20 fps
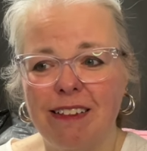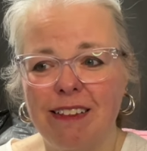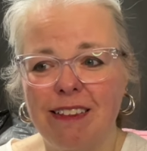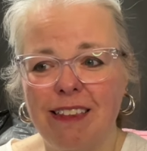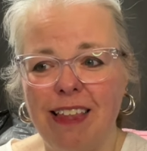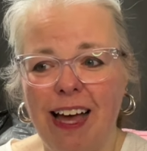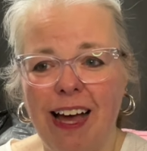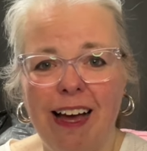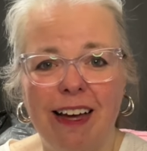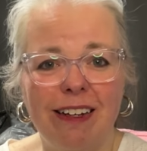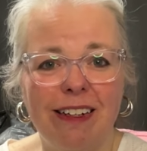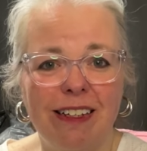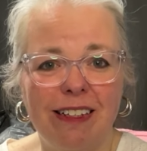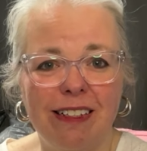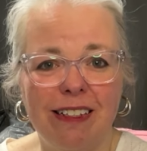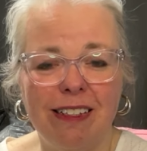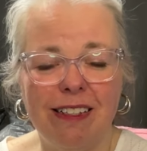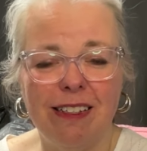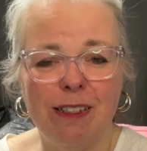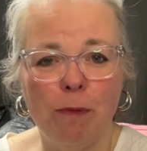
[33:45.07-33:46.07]
that
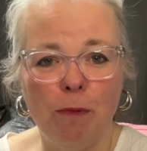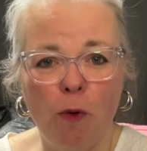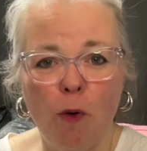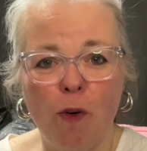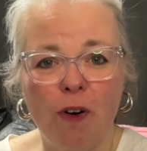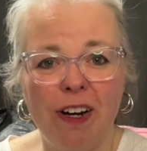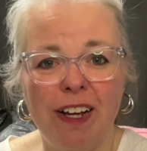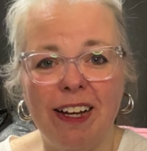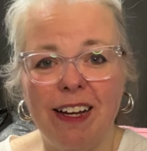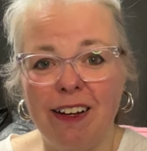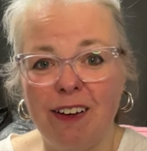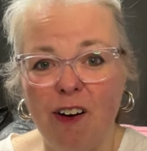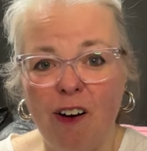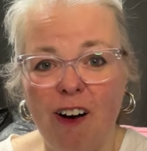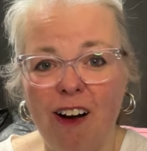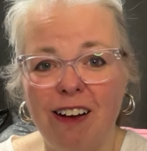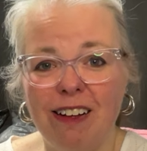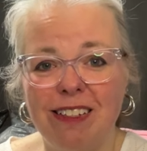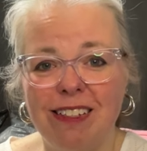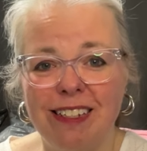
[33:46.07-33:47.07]
is supporting a
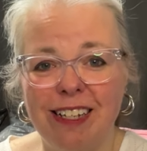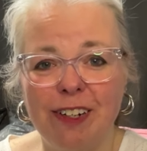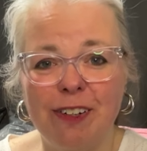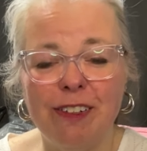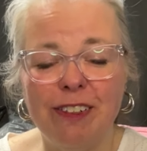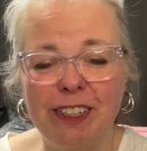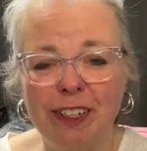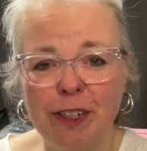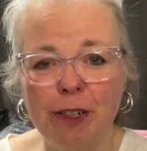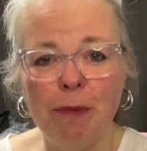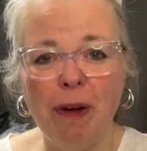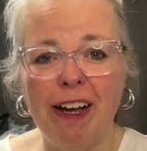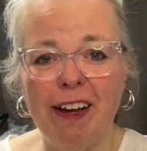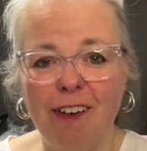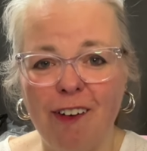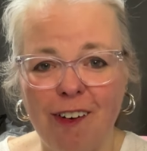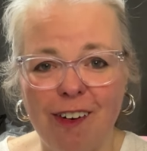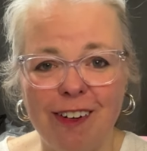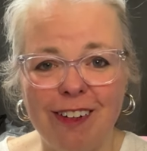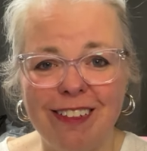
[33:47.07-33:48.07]
cause near and dear to my
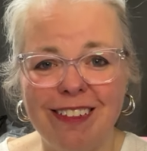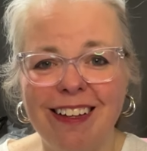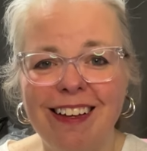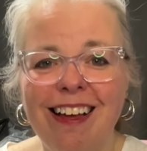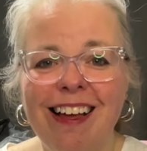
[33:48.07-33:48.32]
heart.